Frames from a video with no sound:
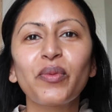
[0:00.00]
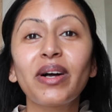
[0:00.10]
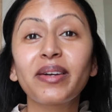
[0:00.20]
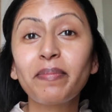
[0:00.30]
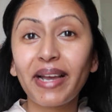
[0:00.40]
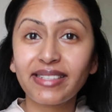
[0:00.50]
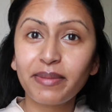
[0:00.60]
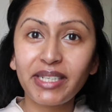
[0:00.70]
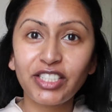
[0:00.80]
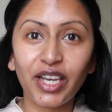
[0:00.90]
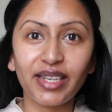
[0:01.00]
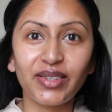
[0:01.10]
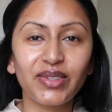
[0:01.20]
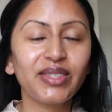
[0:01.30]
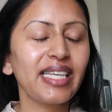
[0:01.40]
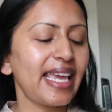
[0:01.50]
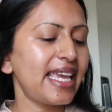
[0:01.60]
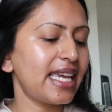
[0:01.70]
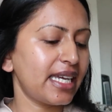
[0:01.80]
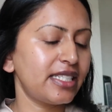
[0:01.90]
Welcome back to my channel,
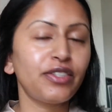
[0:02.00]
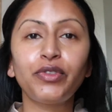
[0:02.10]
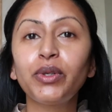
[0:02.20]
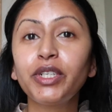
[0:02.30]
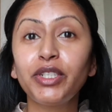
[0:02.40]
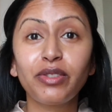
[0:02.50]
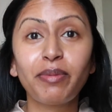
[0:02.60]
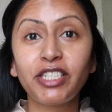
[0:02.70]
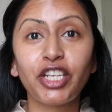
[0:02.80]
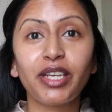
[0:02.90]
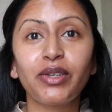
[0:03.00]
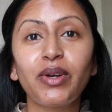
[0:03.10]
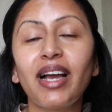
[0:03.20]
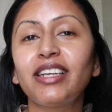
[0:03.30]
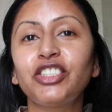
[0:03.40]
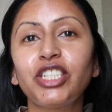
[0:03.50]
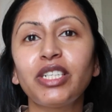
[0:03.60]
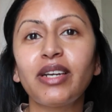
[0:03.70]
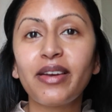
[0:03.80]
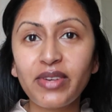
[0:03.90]
and if you are new to my channel, I
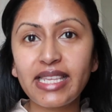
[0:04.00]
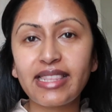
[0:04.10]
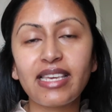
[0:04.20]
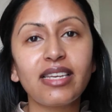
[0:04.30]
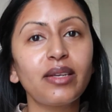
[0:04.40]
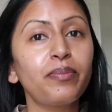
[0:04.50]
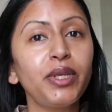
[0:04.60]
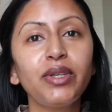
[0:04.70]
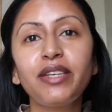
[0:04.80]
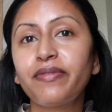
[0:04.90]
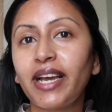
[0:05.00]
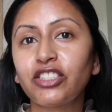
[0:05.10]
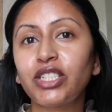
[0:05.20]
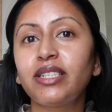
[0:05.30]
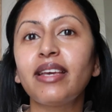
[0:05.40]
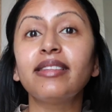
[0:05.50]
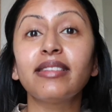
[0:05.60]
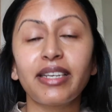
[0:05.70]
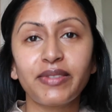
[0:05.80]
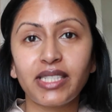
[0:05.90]
share everything beauty, fashion, and
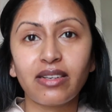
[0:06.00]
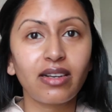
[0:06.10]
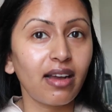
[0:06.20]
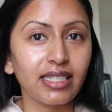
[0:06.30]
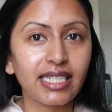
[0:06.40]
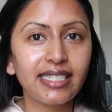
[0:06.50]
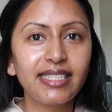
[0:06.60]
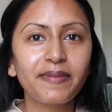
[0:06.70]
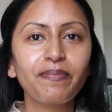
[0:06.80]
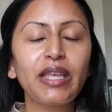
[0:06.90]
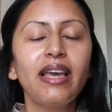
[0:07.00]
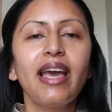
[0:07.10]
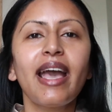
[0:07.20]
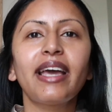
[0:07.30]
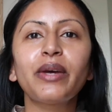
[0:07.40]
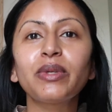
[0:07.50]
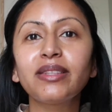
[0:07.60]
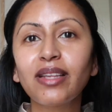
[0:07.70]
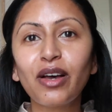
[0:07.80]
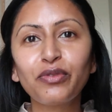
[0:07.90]
lifestyle content, and I would
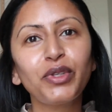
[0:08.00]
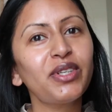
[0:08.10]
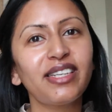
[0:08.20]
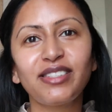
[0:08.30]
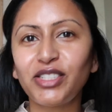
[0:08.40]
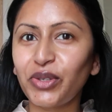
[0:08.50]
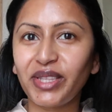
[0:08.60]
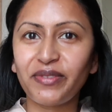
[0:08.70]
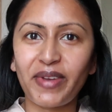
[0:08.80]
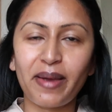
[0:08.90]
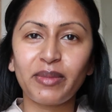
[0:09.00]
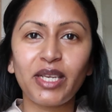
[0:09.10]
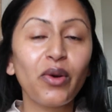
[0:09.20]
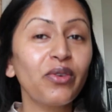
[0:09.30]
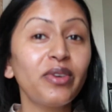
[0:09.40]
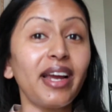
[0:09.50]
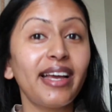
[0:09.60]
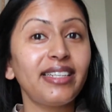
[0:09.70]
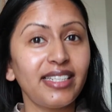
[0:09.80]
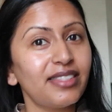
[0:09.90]
love for you guys to join the family over
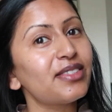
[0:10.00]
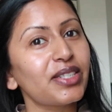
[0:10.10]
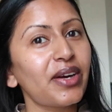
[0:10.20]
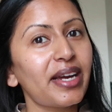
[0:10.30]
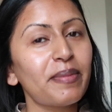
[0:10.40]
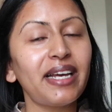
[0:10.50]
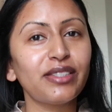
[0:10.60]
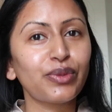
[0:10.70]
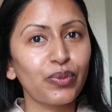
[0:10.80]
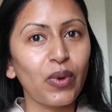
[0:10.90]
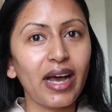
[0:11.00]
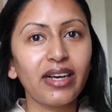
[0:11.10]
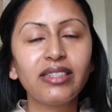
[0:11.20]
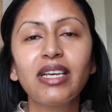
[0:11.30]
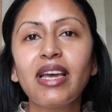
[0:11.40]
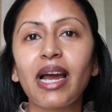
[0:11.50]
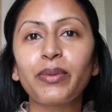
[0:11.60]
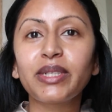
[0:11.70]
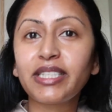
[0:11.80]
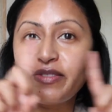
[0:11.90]
at Instagram as well. I
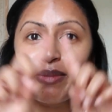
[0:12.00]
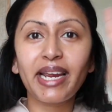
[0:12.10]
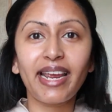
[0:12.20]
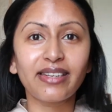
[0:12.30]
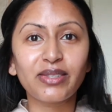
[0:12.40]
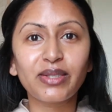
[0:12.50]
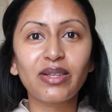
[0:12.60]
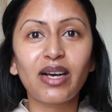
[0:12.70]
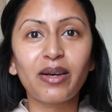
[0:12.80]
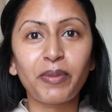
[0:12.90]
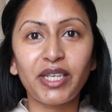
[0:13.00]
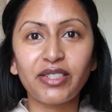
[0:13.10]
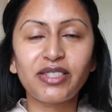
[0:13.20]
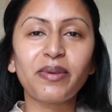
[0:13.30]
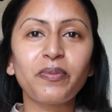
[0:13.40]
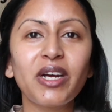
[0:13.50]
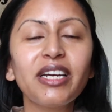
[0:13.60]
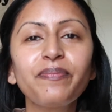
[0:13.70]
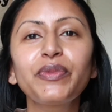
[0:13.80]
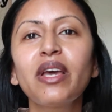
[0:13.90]
will leave my handle up here somewhere,